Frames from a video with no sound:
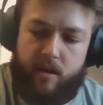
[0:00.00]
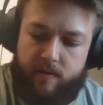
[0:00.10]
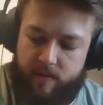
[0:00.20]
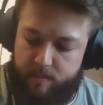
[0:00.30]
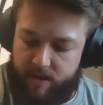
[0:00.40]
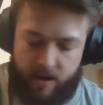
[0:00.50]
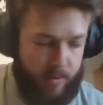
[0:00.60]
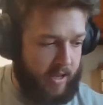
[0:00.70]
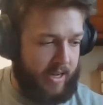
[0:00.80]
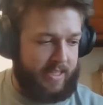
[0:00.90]
From there,
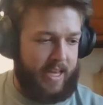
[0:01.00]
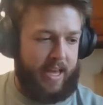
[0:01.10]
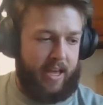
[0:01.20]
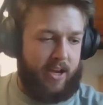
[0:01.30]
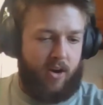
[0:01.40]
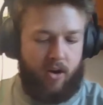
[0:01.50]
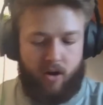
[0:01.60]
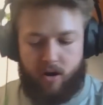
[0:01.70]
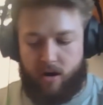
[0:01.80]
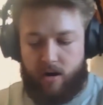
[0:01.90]
we're going to take
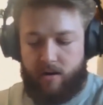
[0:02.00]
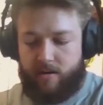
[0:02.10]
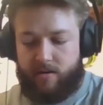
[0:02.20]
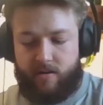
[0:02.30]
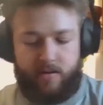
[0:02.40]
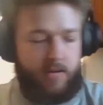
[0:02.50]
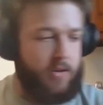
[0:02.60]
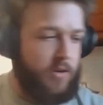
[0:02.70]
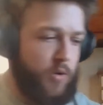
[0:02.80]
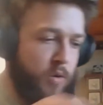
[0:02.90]
our
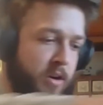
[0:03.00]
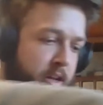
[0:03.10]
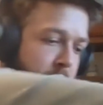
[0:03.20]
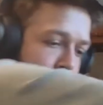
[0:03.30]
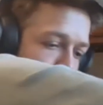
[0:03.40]
quarter cup